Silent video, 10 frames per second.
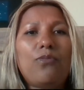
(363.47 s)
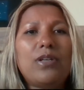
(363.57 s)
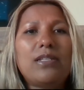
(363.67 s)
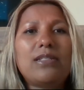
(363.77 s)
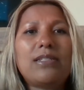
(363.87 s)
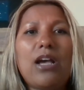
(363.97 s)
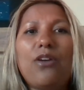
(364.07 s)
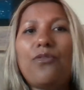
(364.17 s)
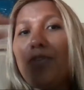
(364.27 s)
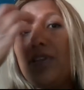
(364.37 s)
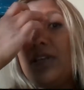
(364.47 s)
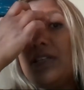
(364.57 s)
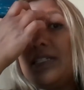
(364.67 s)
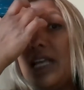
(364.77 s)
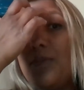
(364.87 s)
was out for
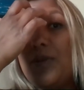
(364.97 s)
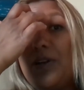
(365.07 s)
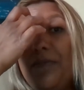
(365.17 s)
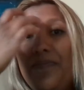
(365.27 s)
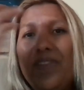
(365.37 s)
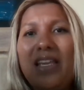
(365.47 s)
the summer,